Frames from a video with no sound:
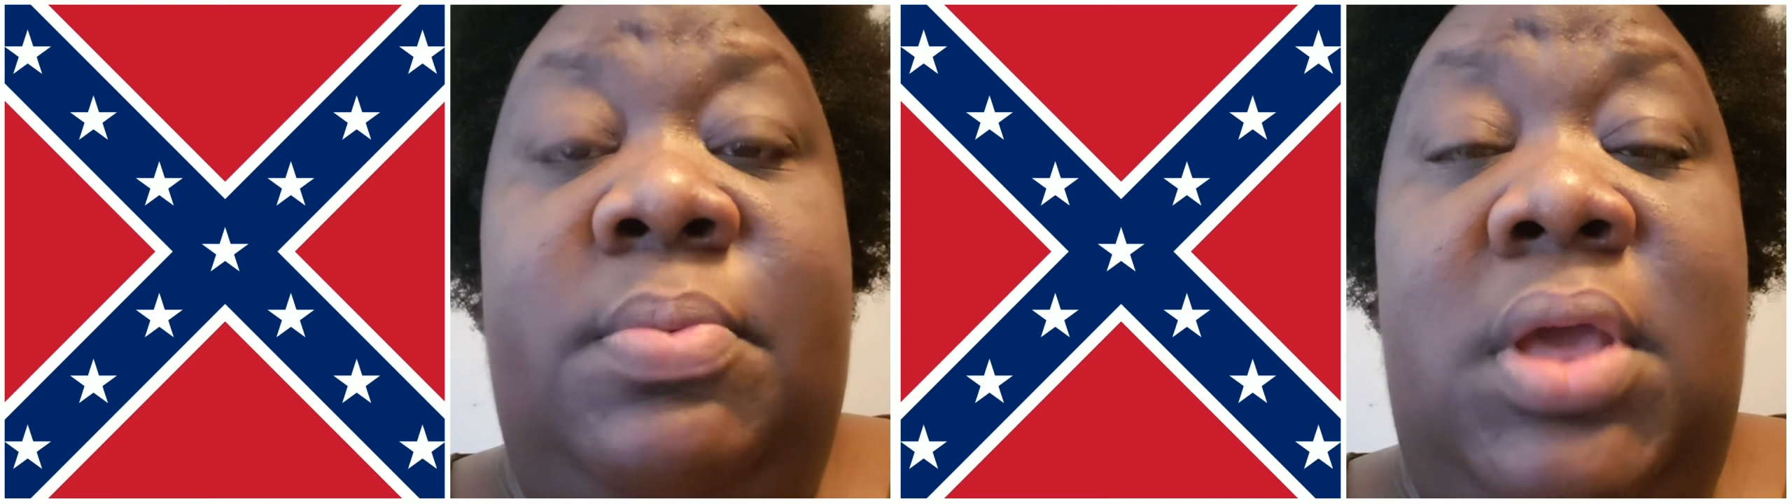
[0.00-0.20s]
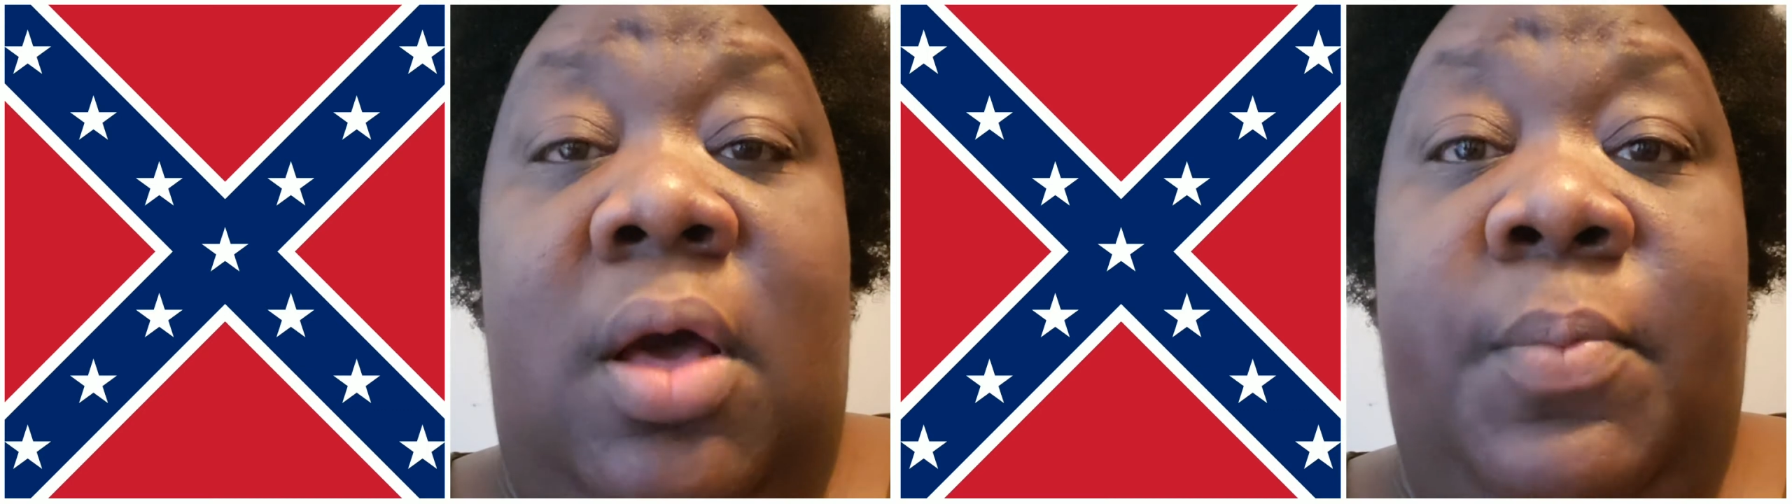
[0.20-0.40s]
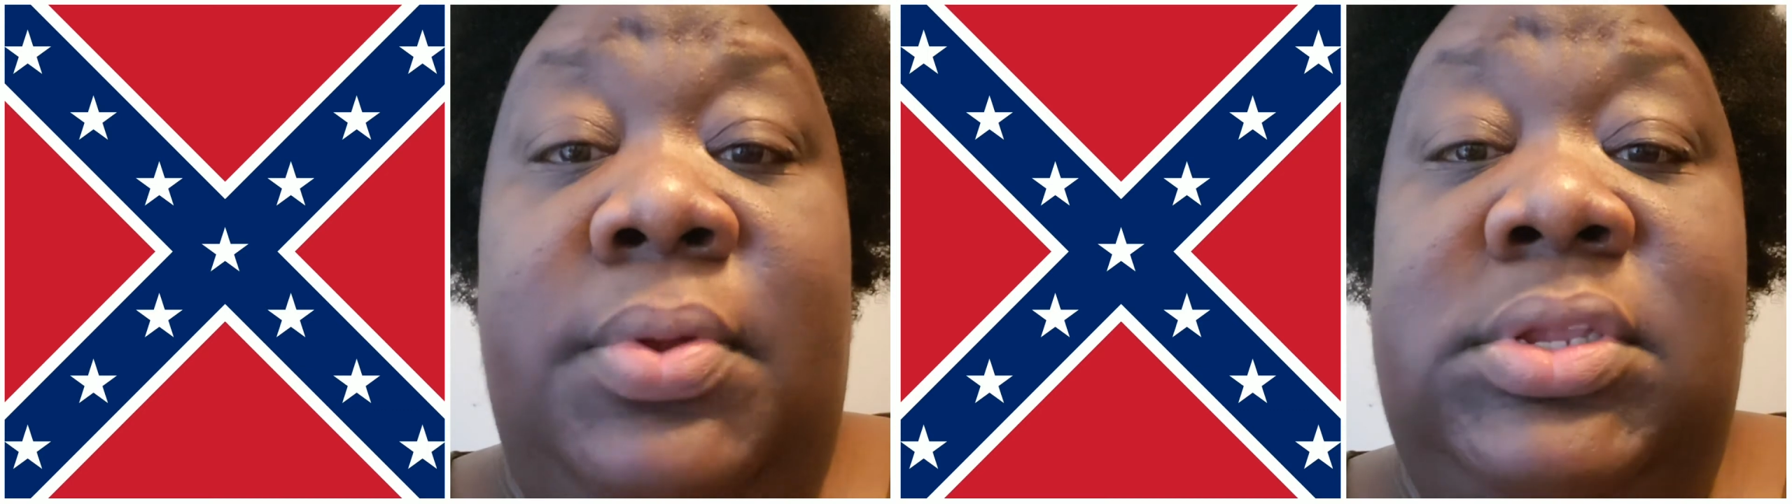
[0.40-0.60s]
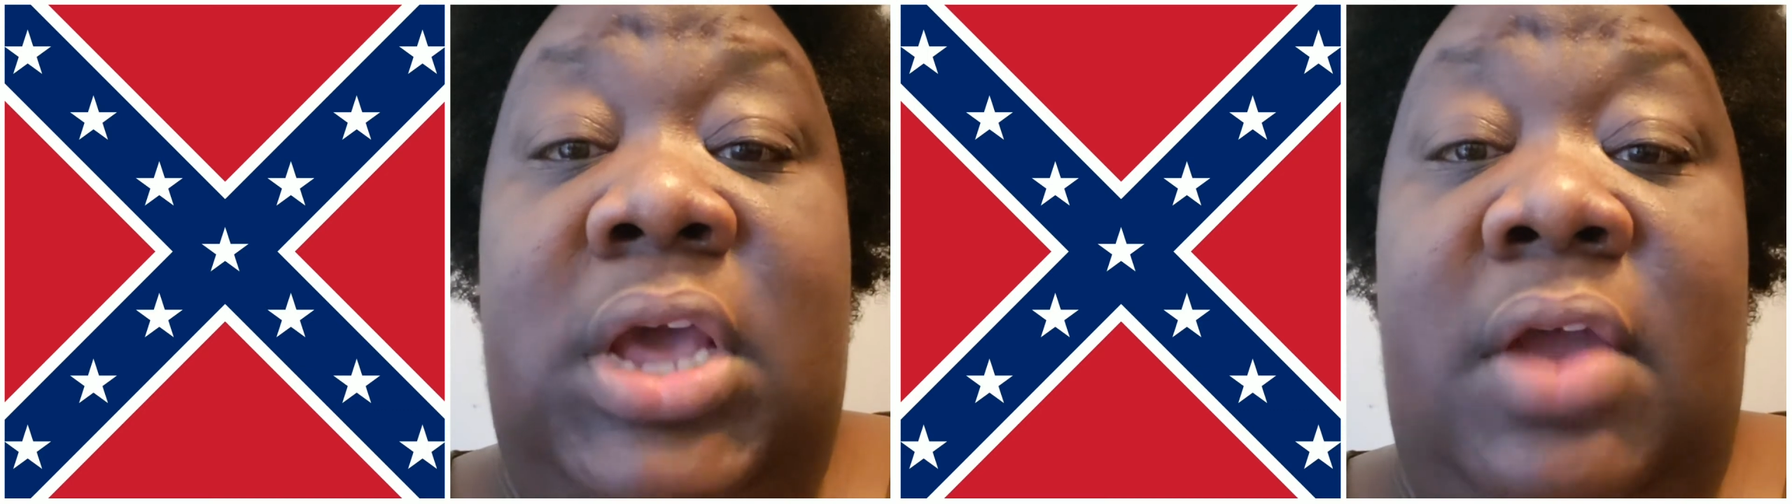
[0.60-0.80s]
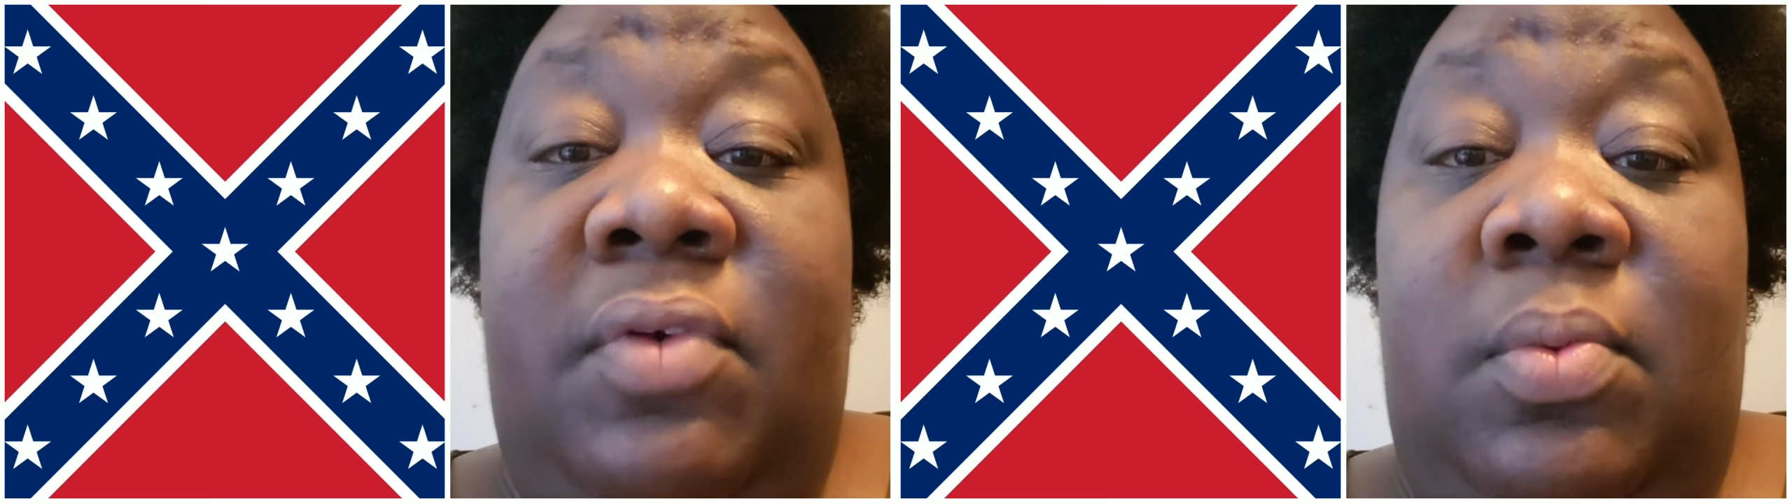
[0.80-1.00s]
be open to
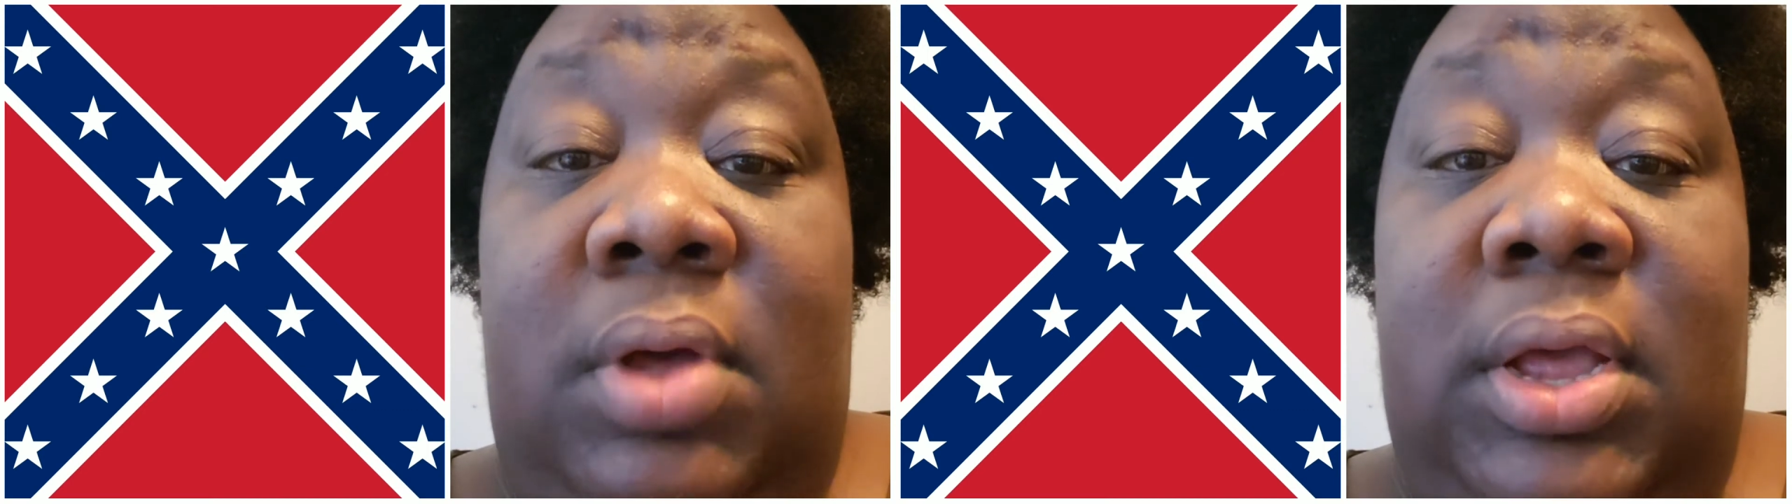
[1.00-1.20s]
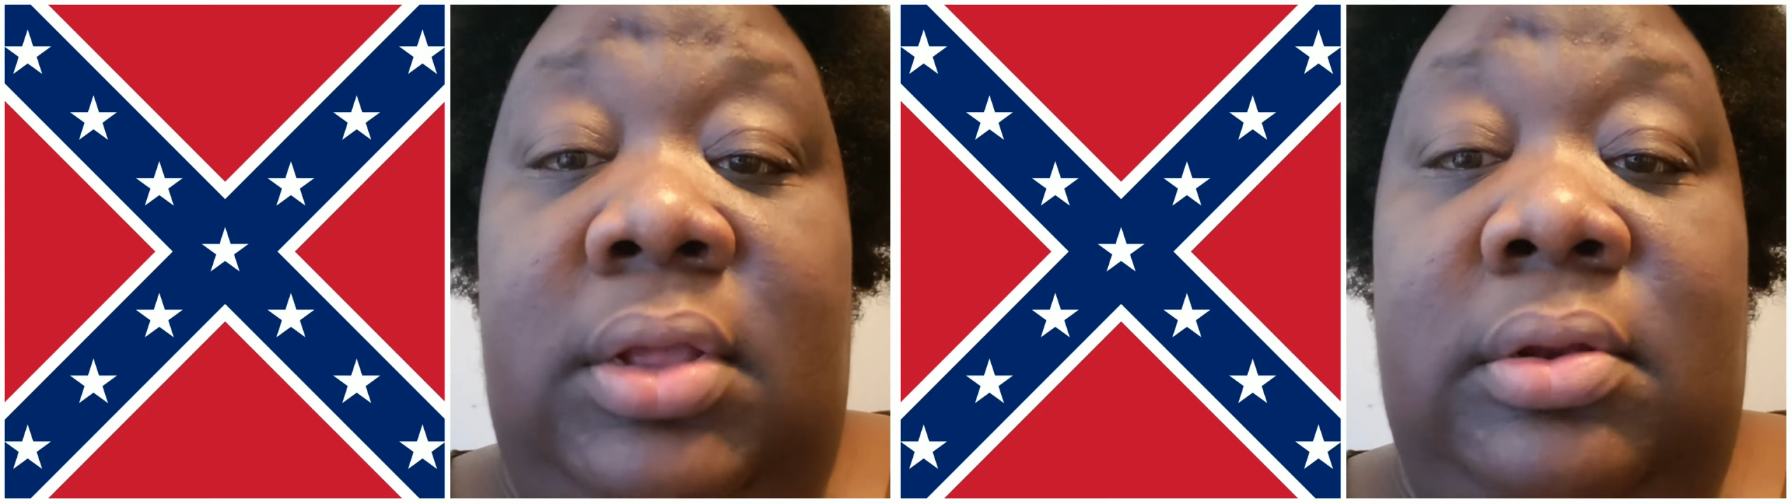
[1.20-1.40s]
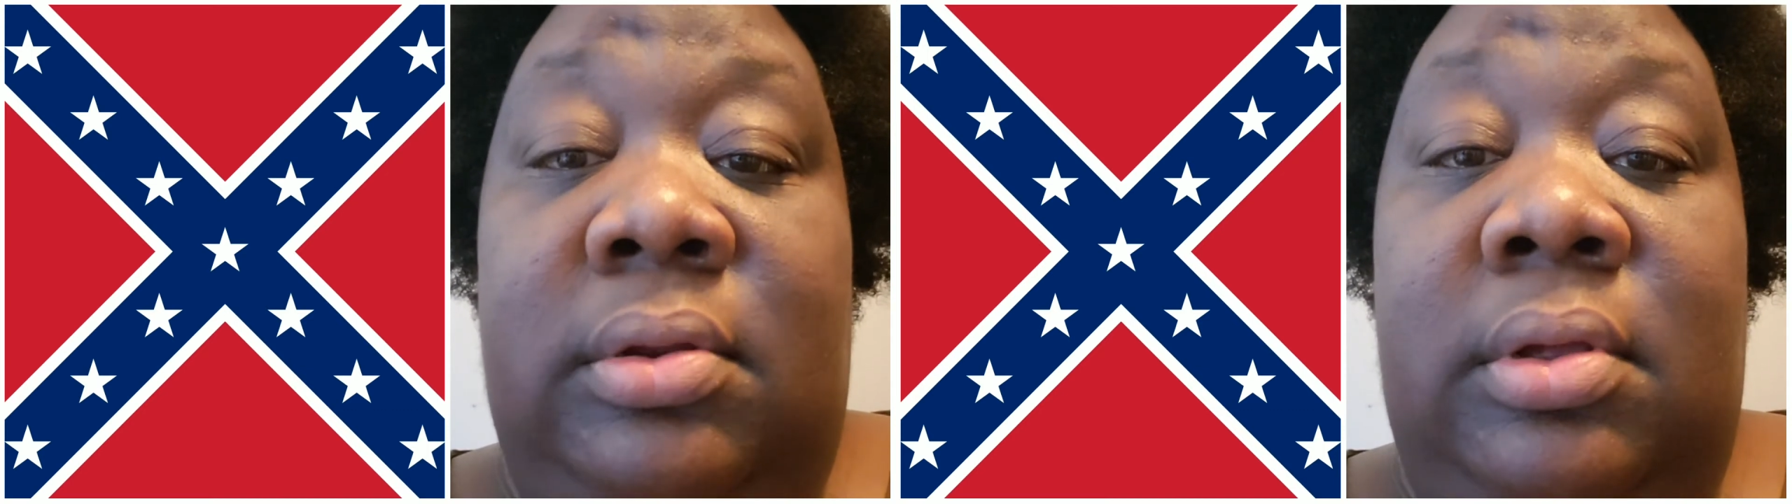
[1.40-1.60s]
everyone,